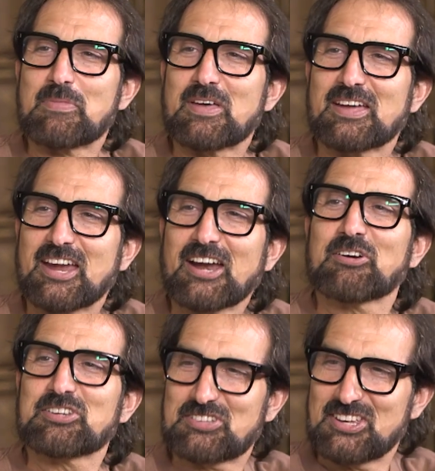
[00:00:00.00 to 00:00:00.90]
The
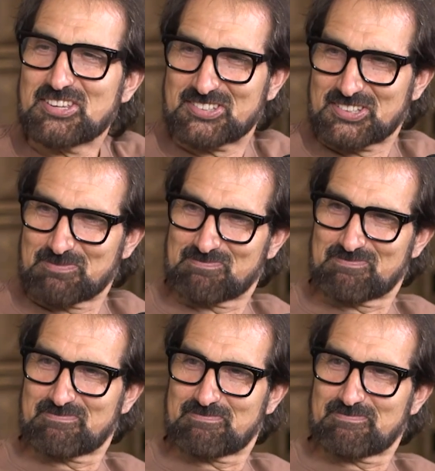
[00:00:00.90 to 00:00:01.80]
hair is his.
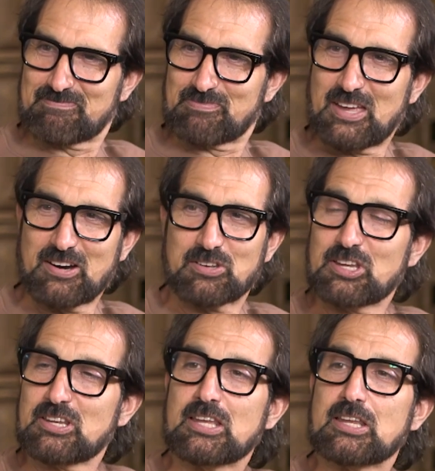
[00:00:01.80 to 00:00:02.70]

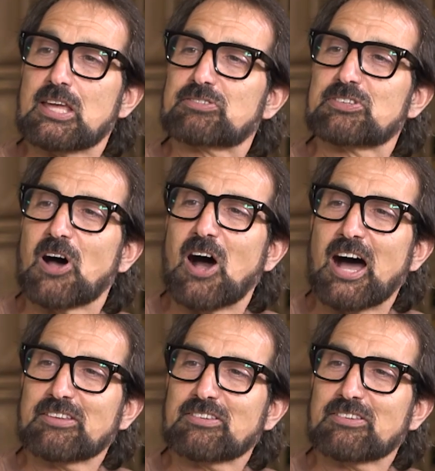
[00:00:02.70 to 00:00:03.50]
It's not.